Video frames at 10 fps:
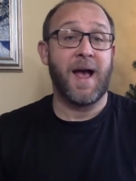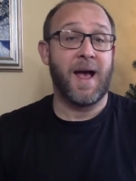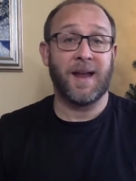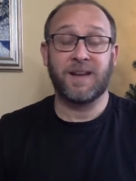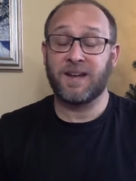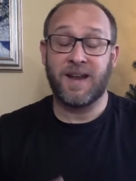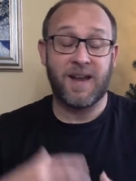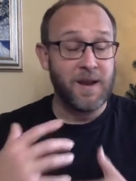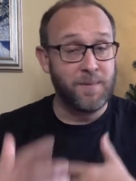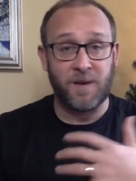and
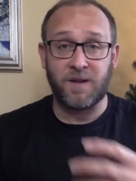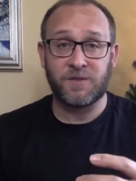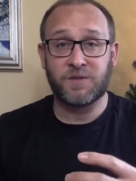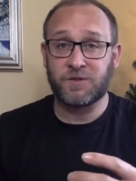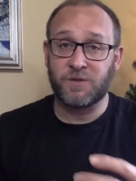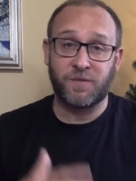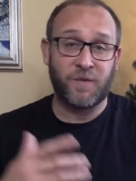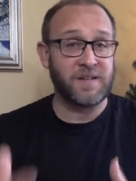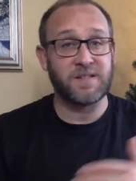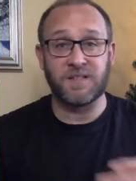enable us to
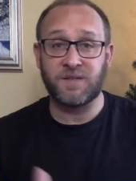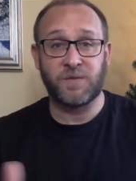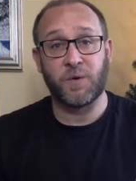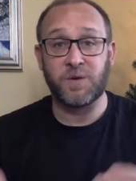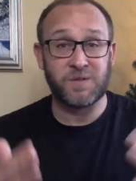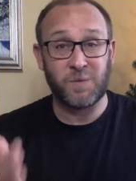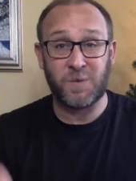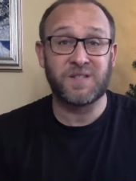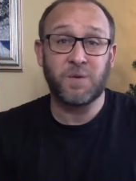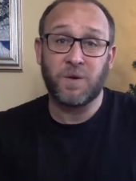face the difficulties that
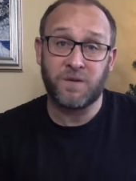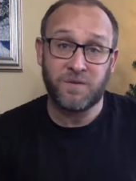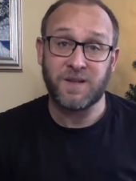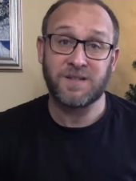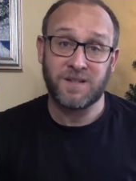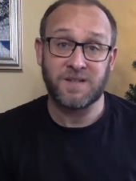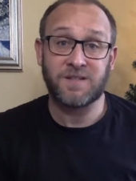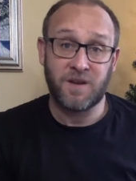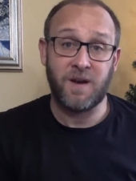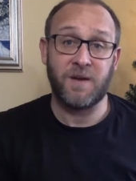we're still going to face in
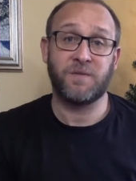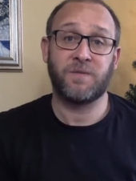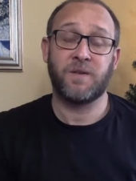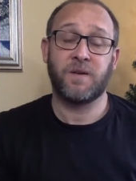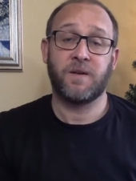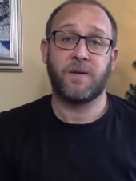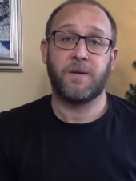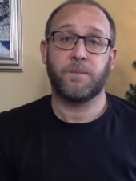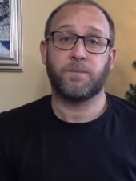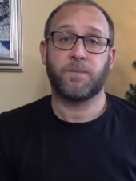this life.
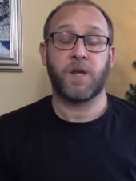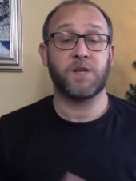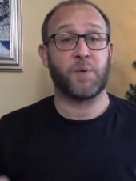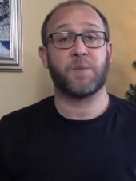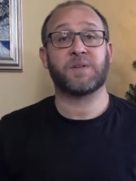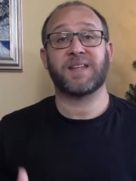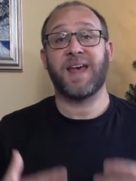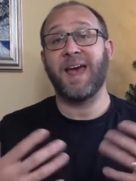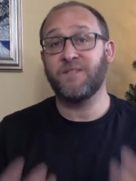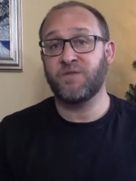He's promised
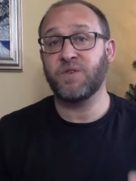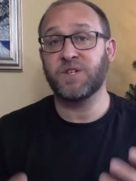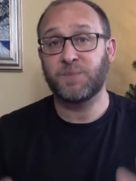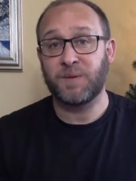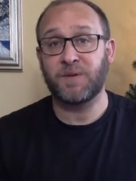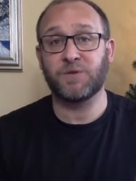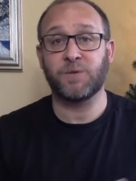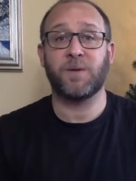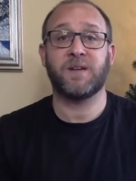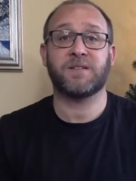every
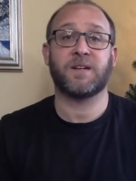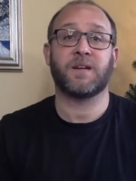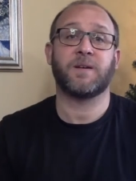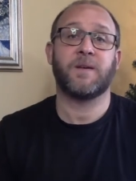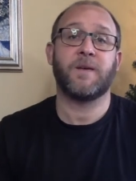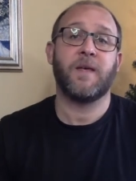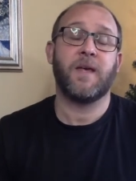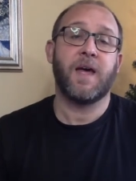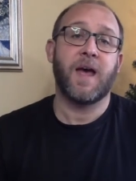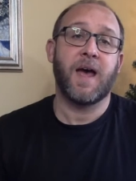spiritual blessing.
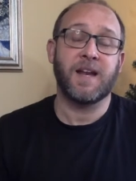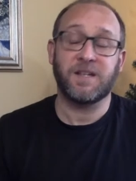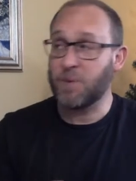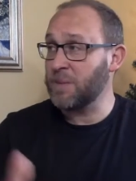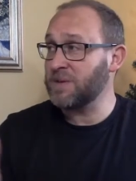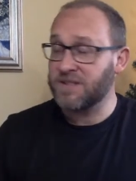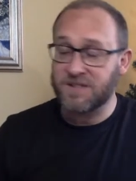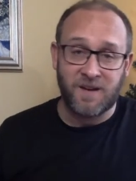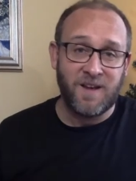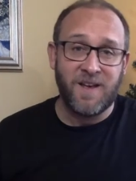And He's promised
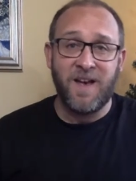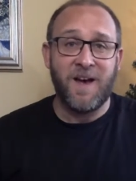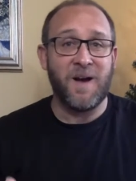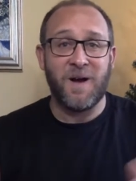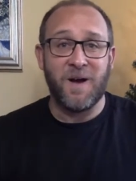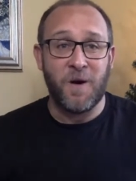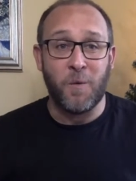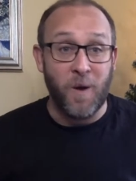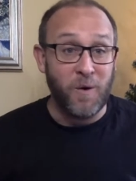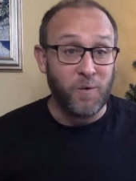us a, a, a
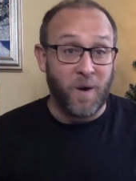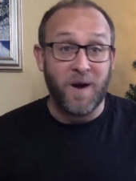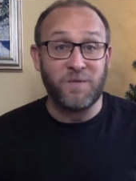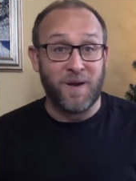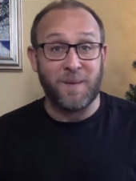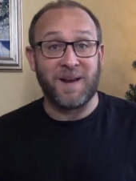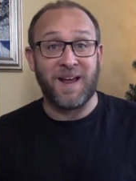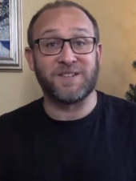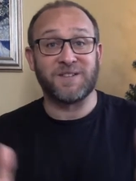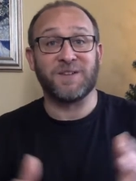worldwide family,
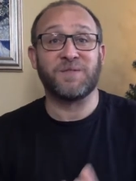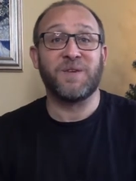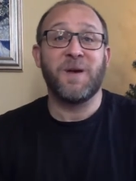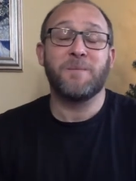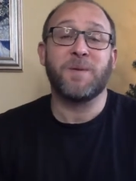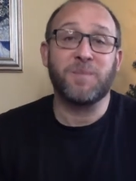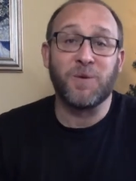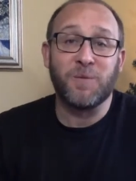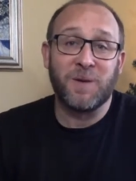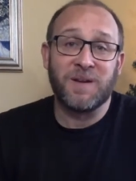actually, of people
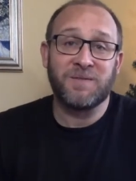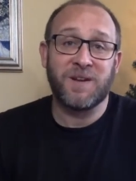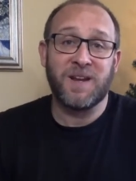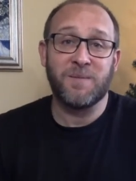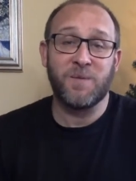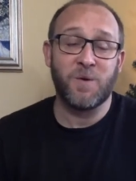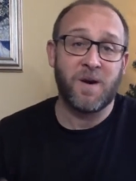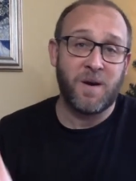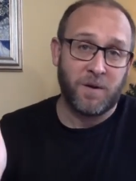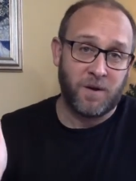who believe in Him who
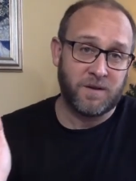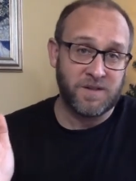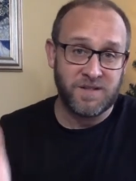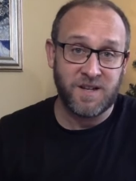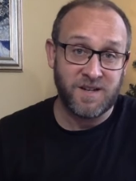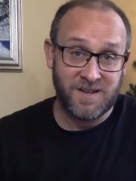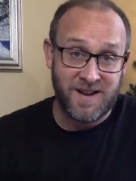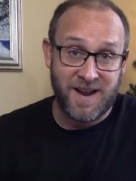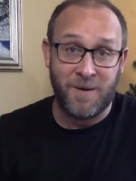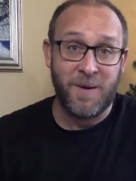are considered
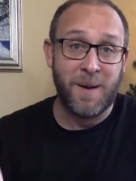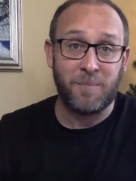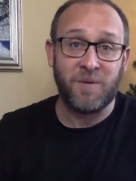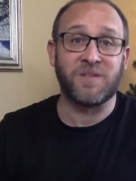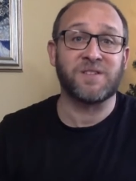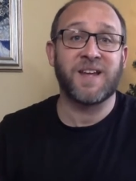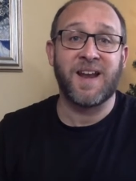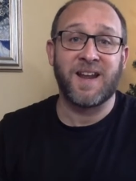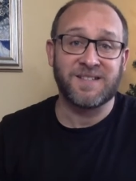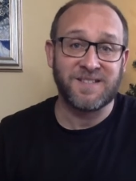now our brothers
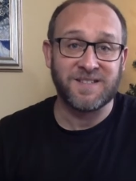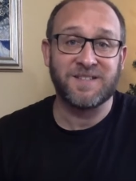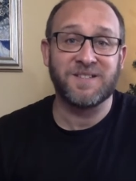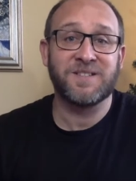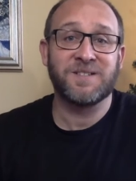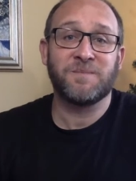and our sisters.